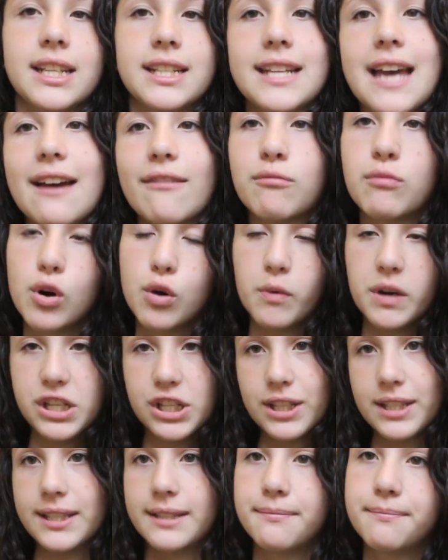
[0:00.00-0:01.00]
To have more
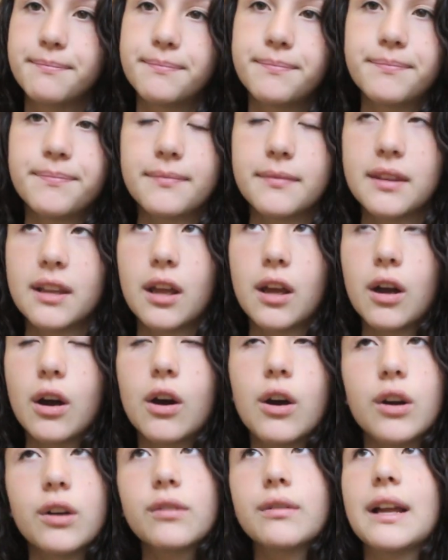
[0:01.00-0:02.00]
wishes.
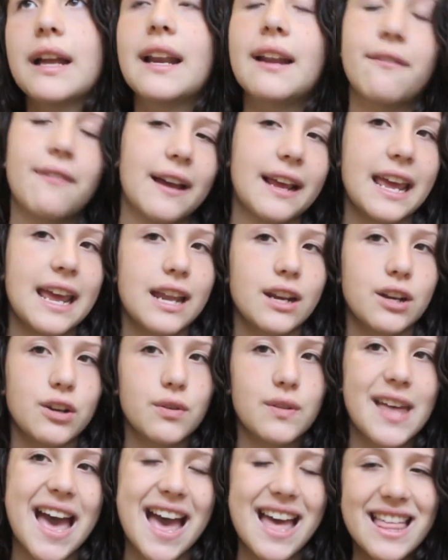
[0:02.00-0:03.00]
And if I can't
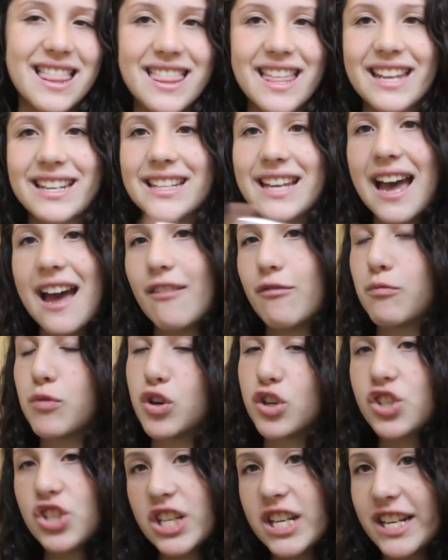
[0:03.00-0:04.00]
do that, then to have
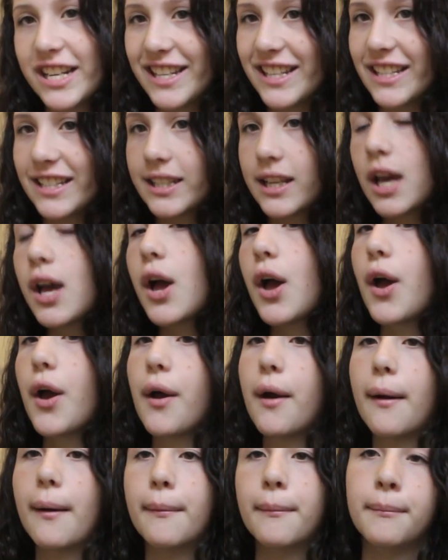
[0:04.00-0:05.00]
more genies,
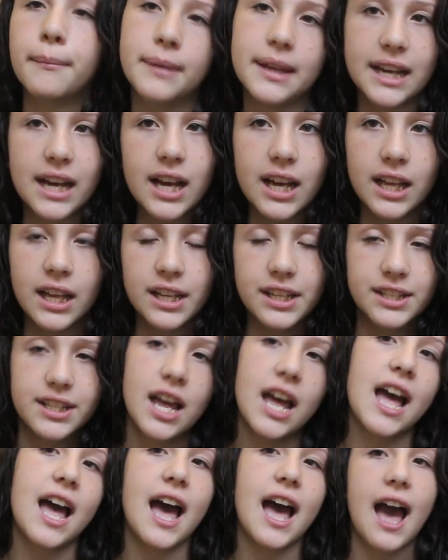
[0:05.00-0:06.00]
because
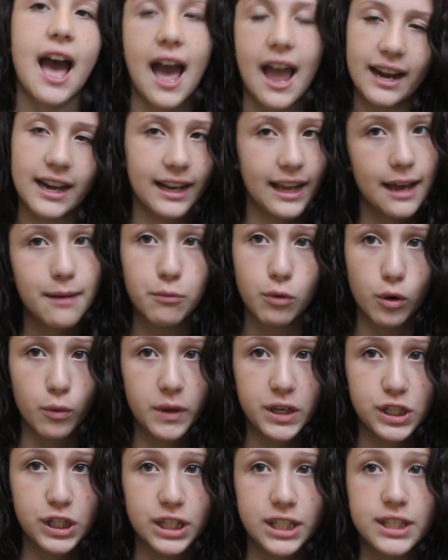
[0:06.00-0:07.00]
I can get more
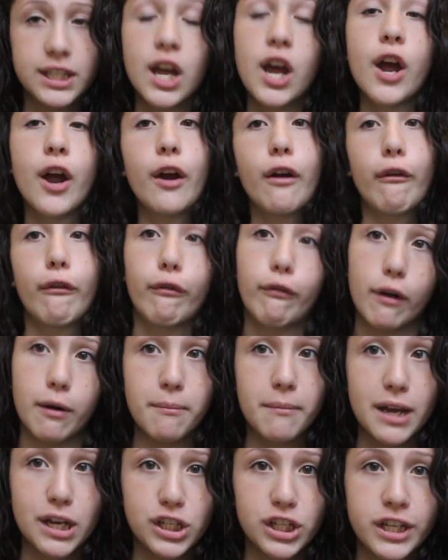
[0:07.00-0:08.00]
wishes
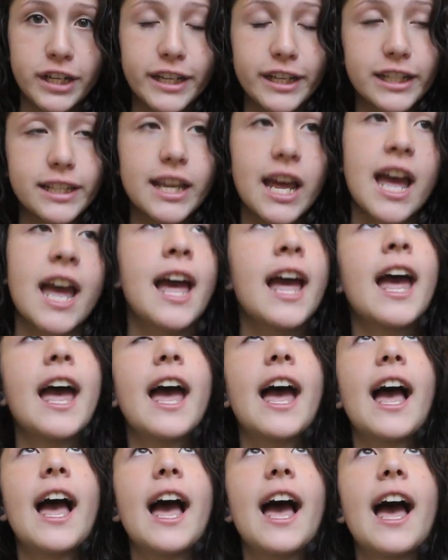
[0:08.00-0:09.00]
from my genies.
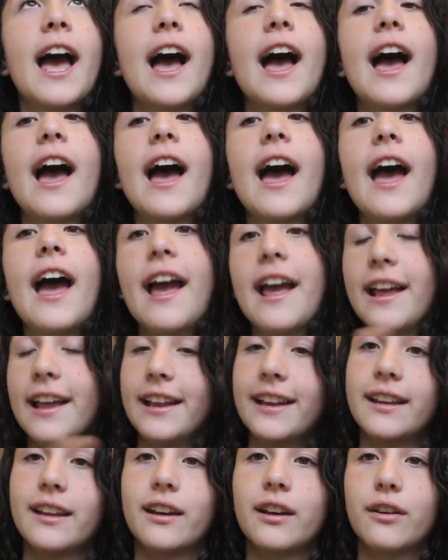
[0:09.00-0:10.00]

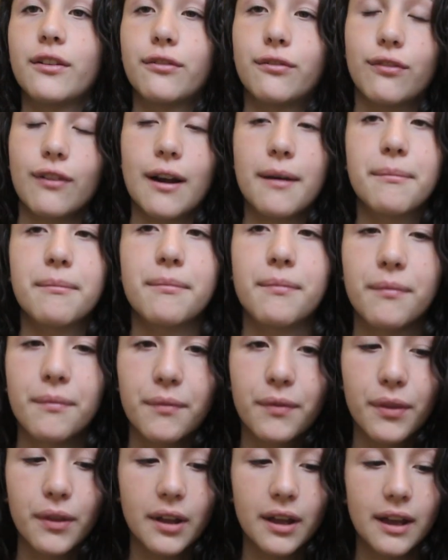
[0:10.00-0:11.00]
And
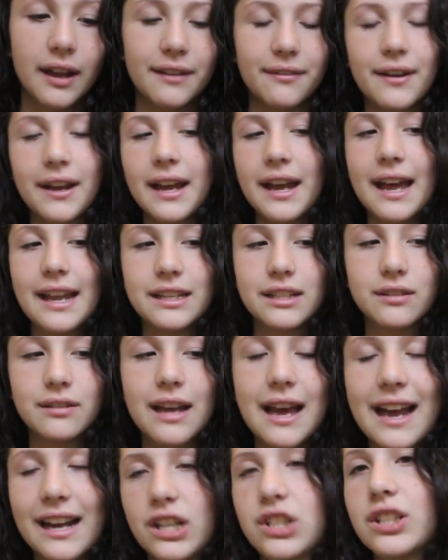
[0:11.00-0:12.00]
if I had to
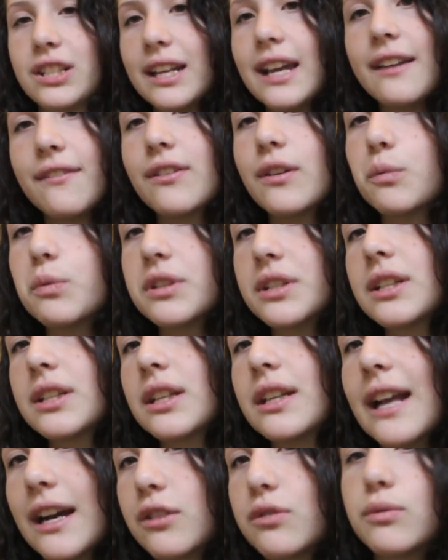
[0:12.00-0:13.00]
actually, if it was
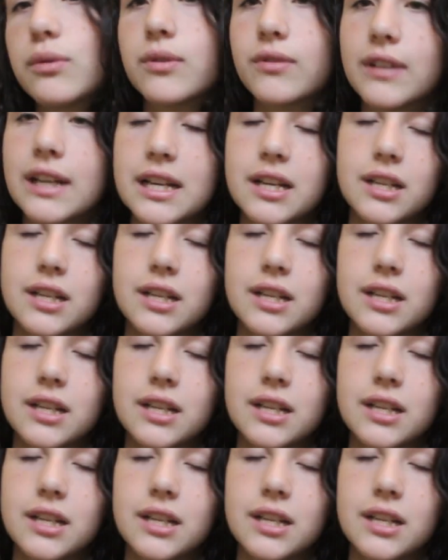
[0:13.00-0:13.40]
an actual